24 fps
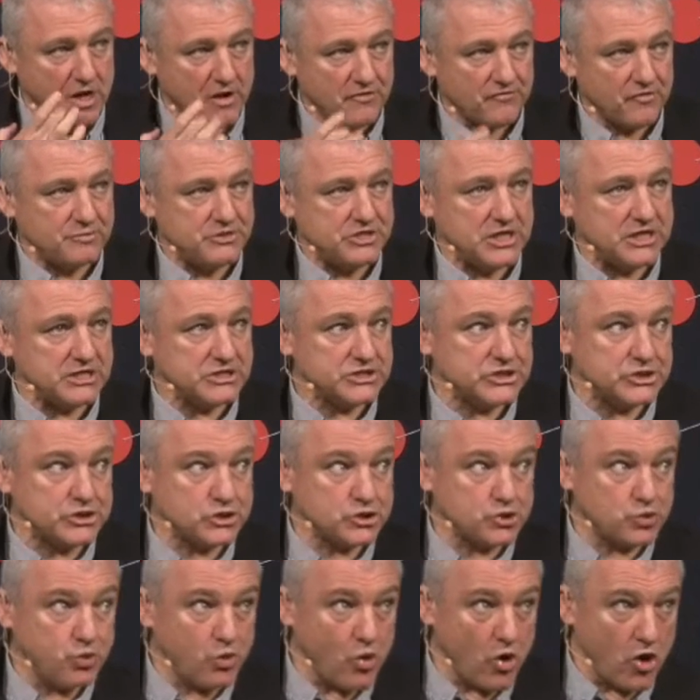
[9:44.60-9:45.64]
From
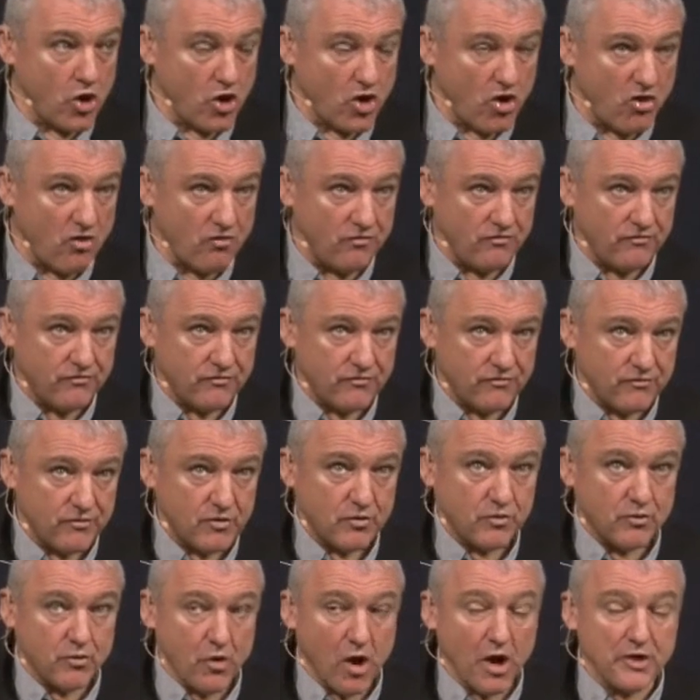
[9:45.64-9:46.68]
Genesis 12
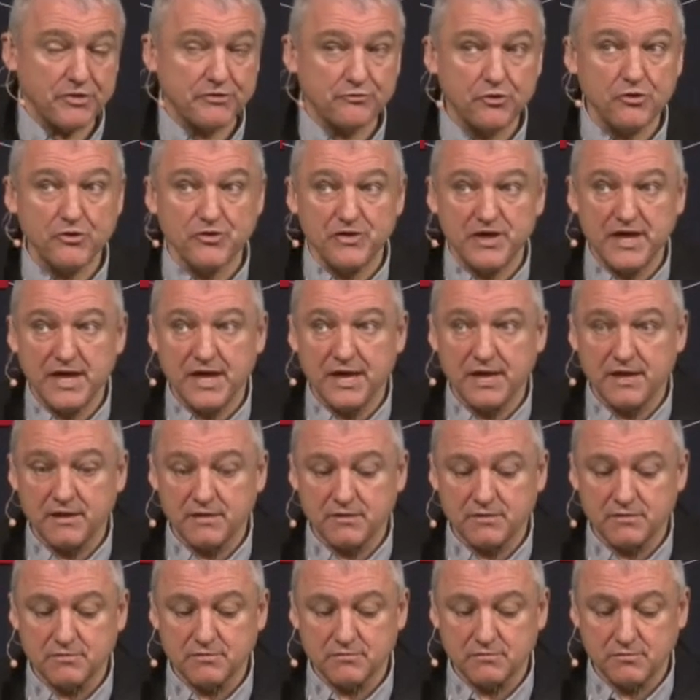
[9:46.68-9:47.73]
right through to the
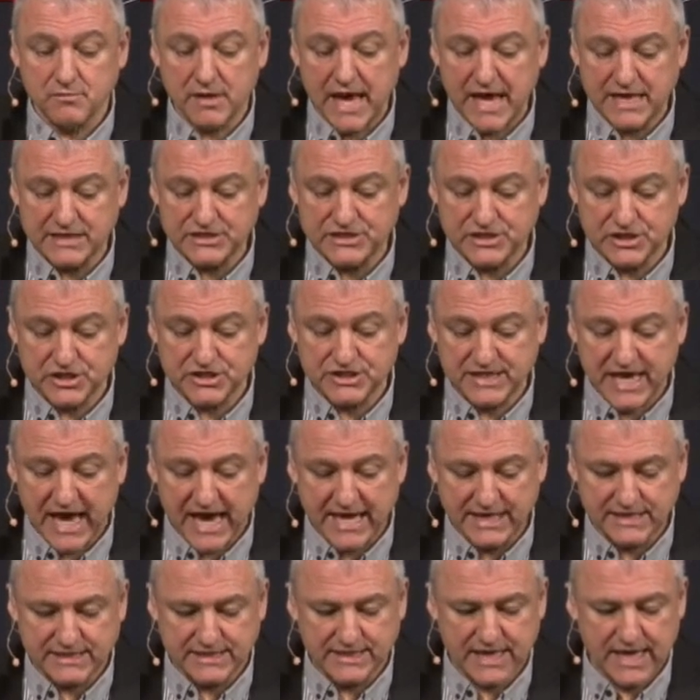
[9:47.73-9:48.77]
Exodus
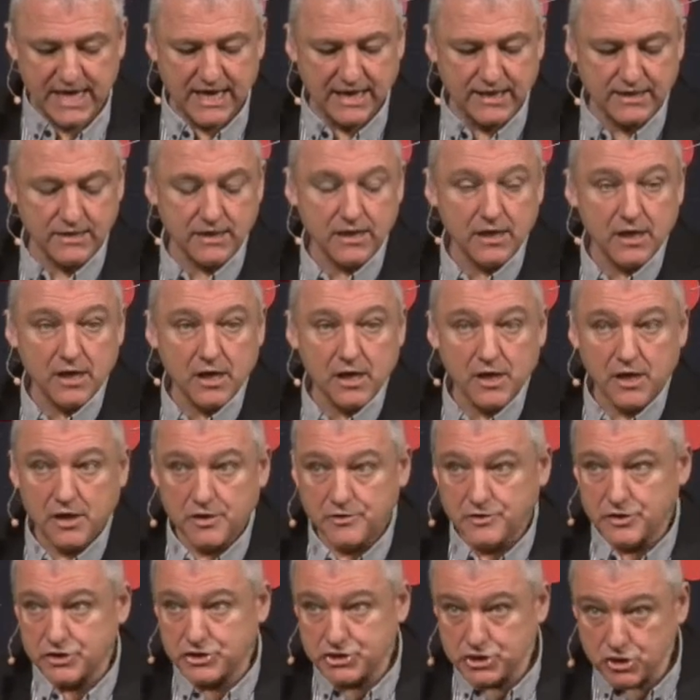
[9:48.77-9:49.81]
18,
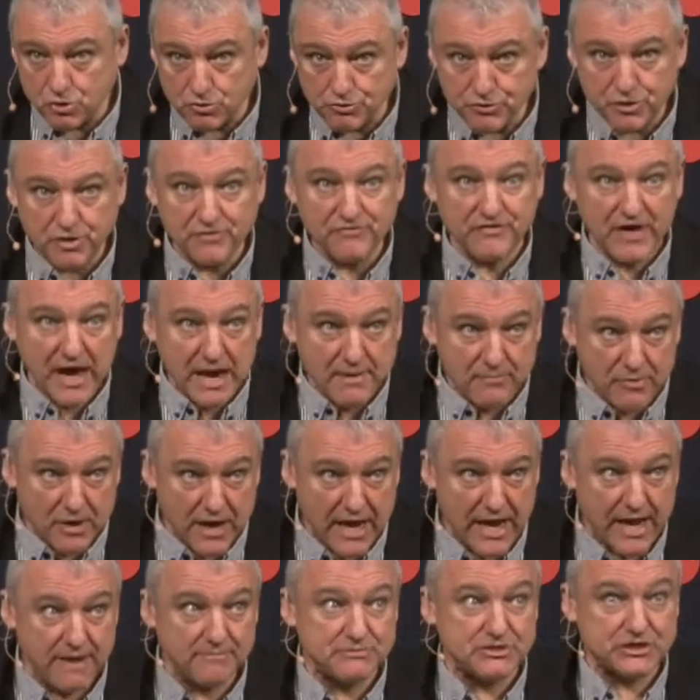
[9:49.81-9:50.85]
the children of
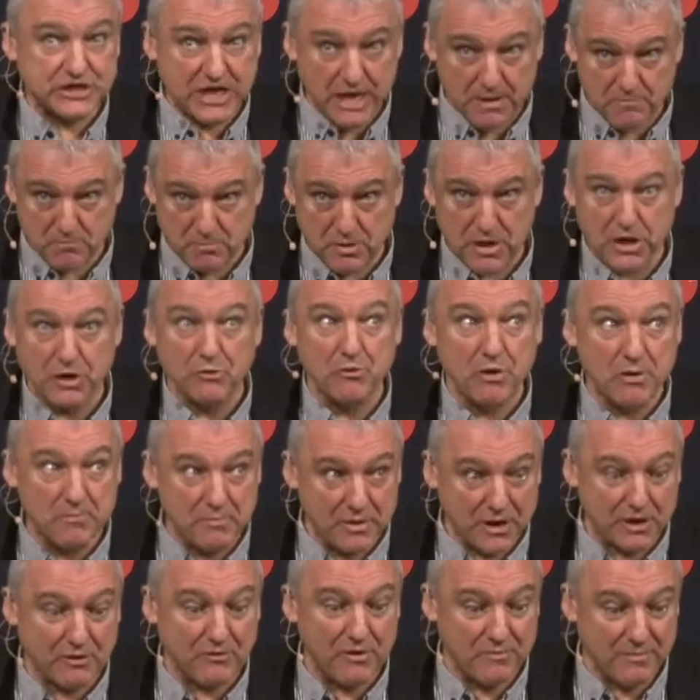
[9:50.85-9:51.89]
Abraham just get bigger and
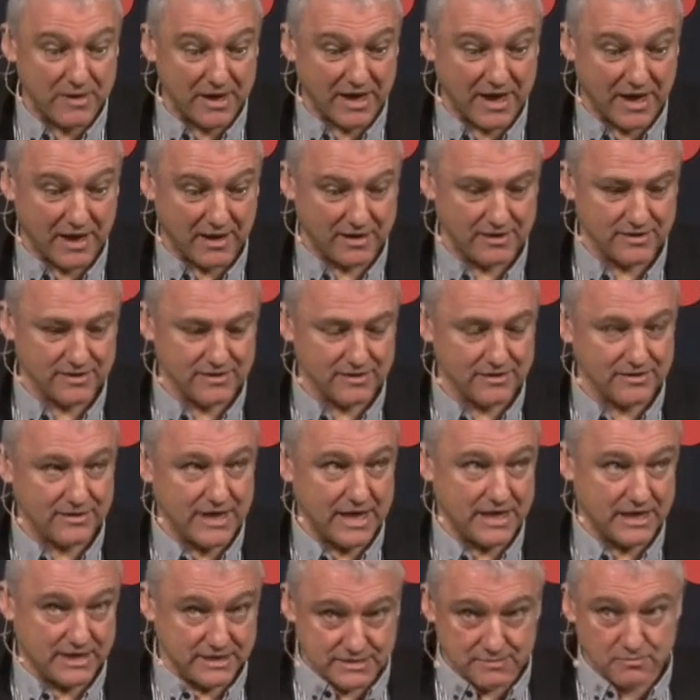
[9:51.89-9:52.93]
bigger and bigger.
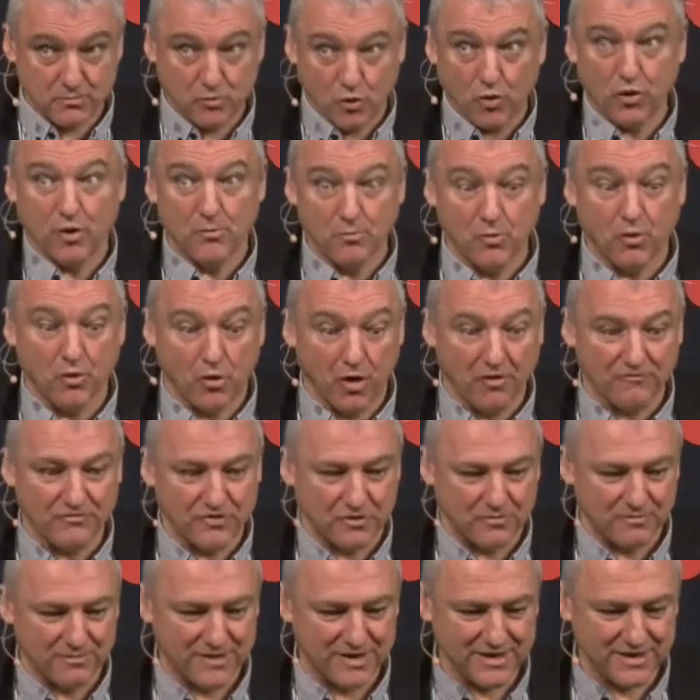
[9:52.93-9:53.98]
That is, more and more of
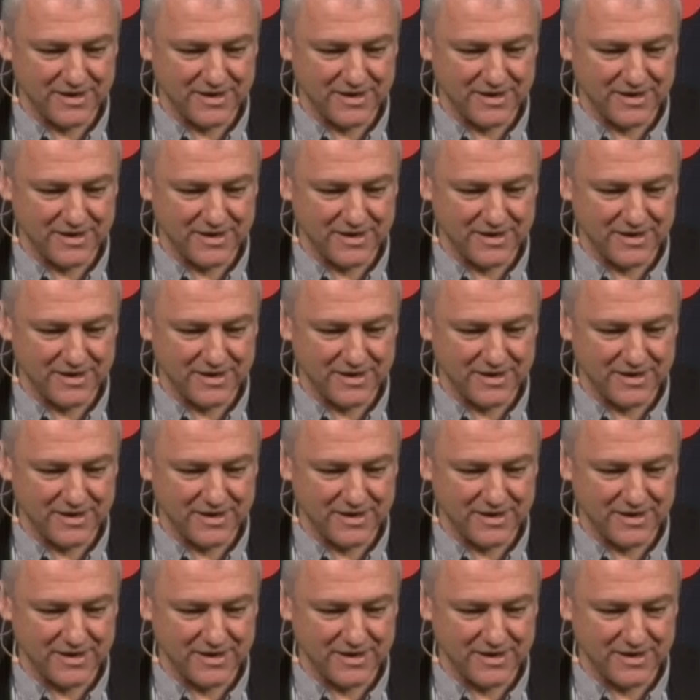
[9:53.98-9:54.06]
them.